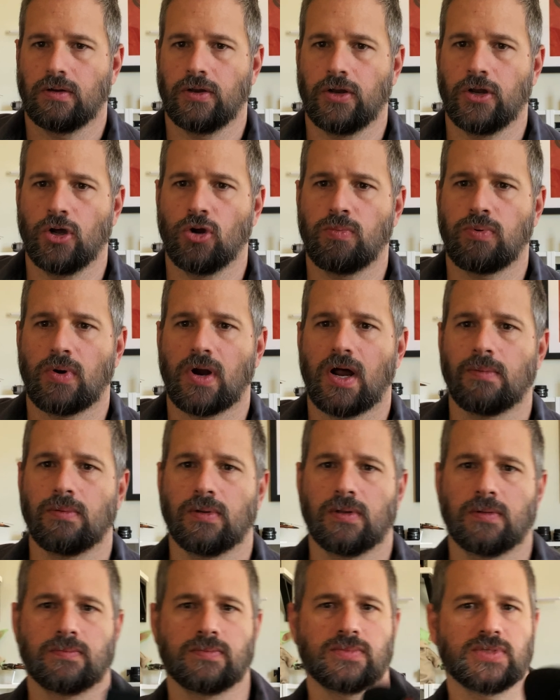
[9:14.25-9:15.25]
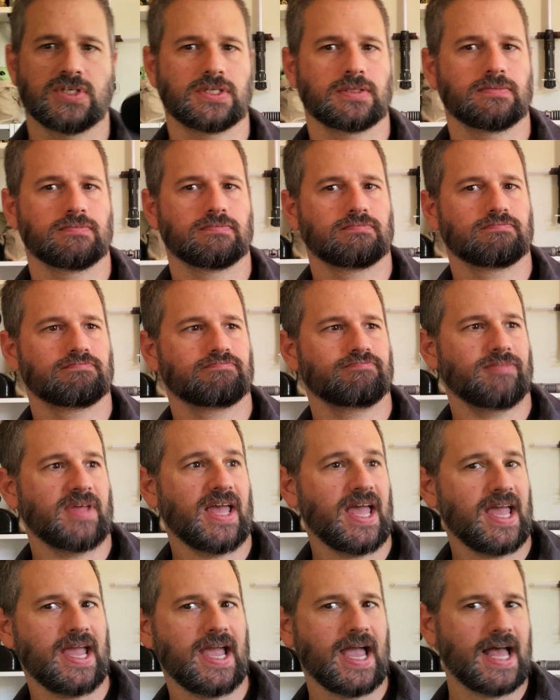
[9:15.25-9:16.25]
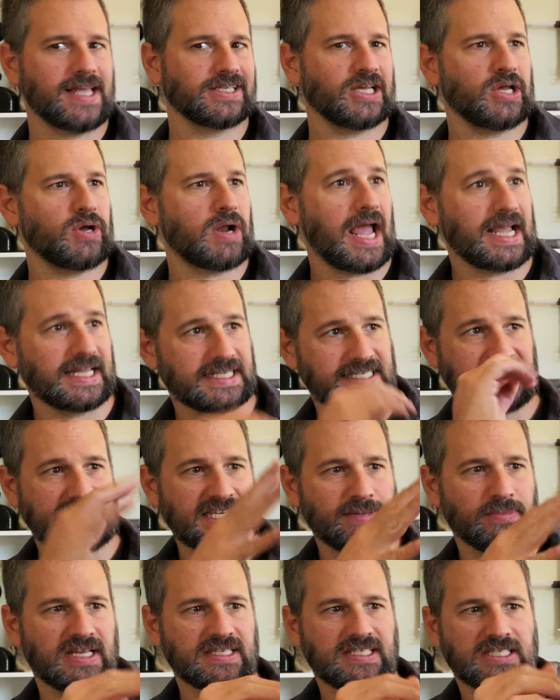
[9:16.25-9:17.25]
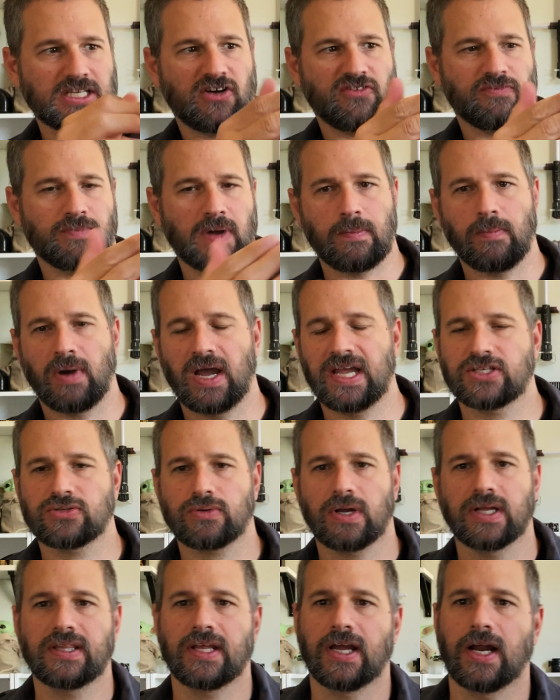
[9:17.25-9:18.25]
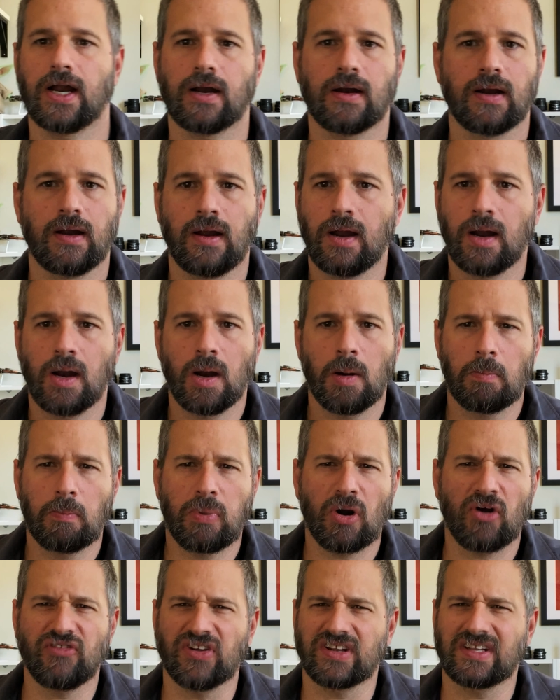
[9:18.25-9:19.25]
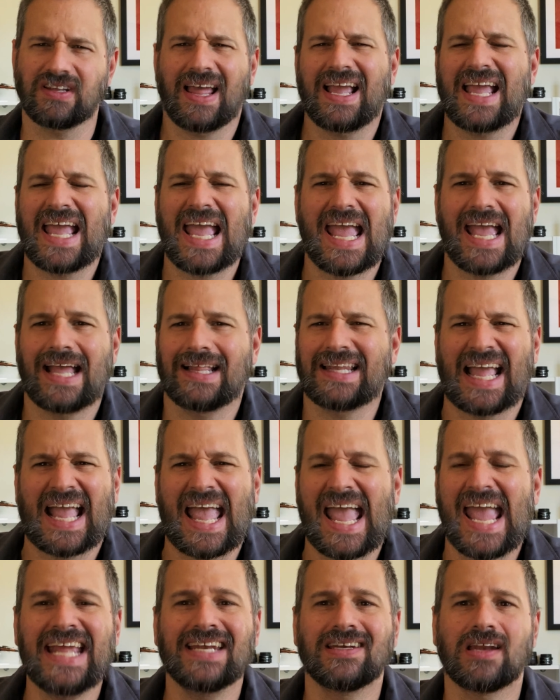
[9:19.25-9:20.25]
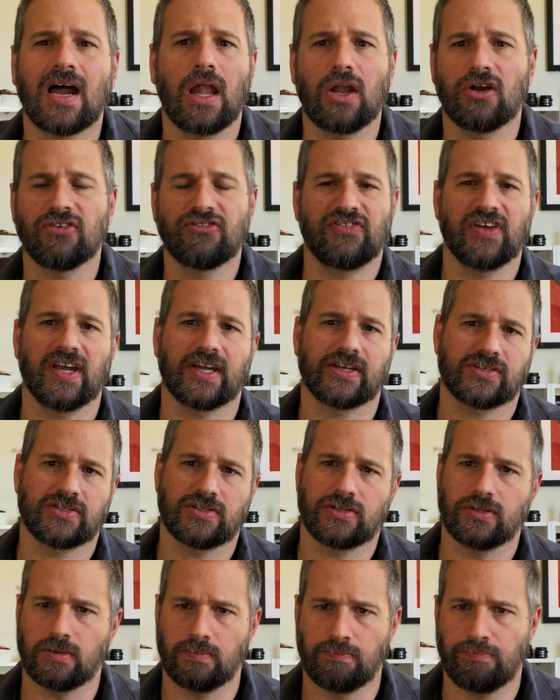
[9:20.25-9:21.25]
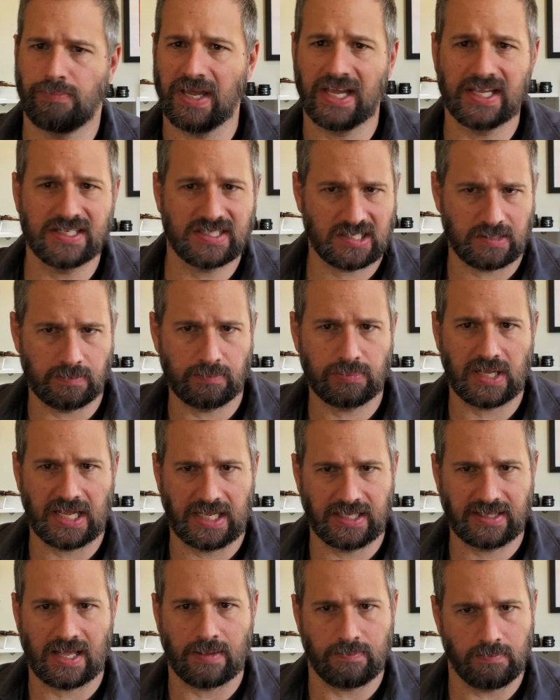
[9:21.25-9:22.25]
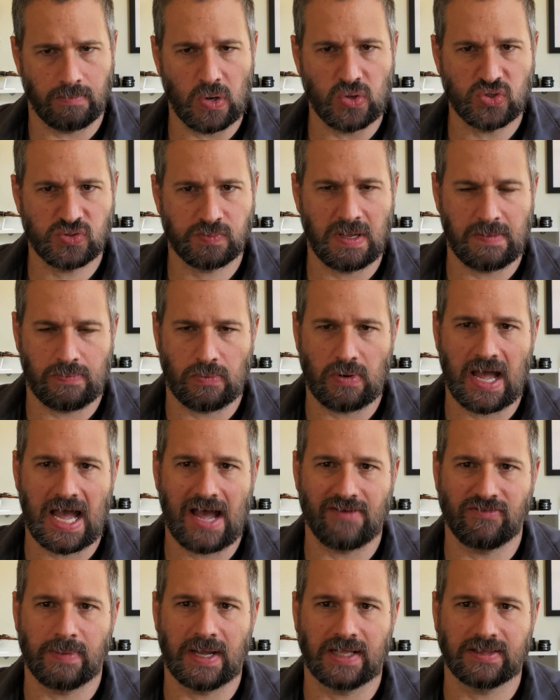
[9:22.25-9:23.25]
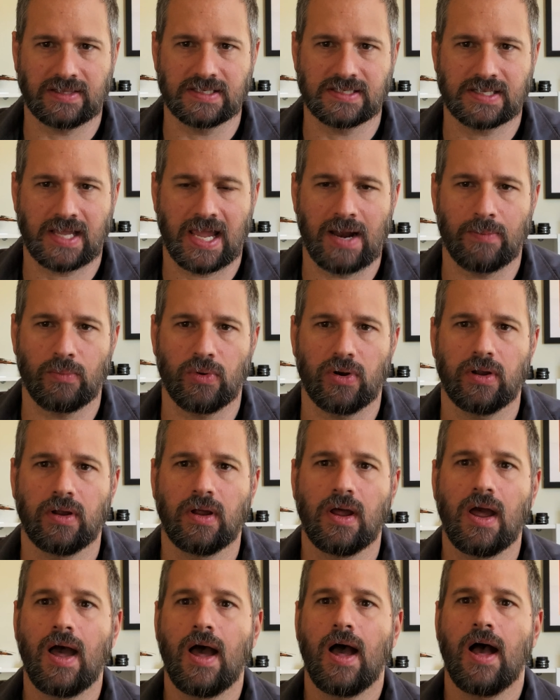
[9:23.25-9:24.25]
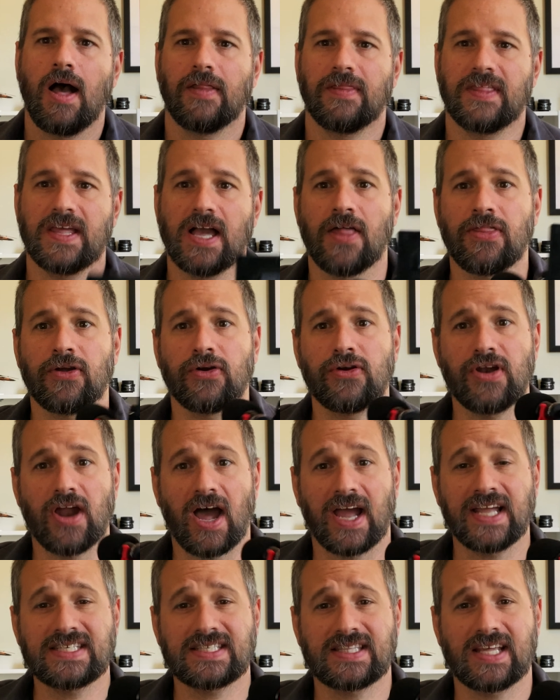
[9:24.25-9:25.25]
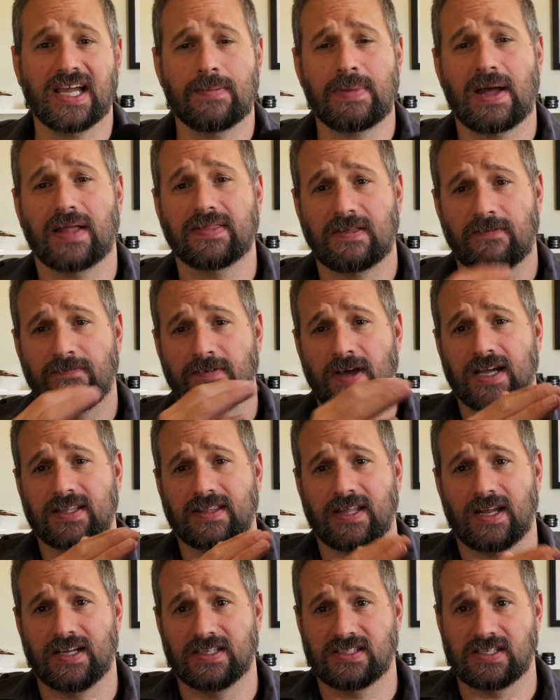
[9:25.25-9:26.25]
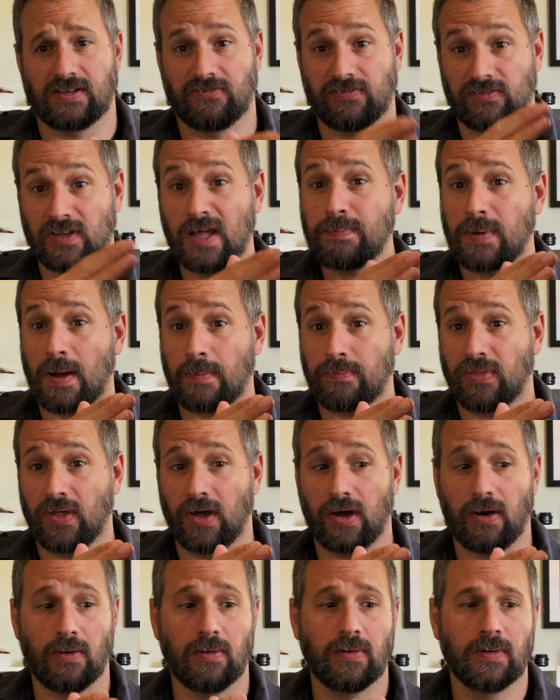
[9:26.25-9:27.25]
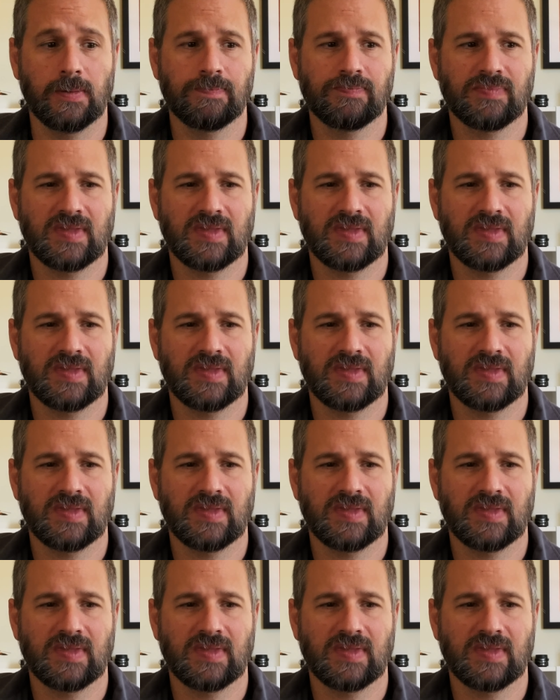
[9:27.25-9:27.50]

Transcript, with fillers: No problems, hey, how's it going? I can see myself. My mic's right there. Perfect. Like a like an eight dollar fix to the biggest complaint that most people have about this camera. The other nice thing about the fact that it's a flip up though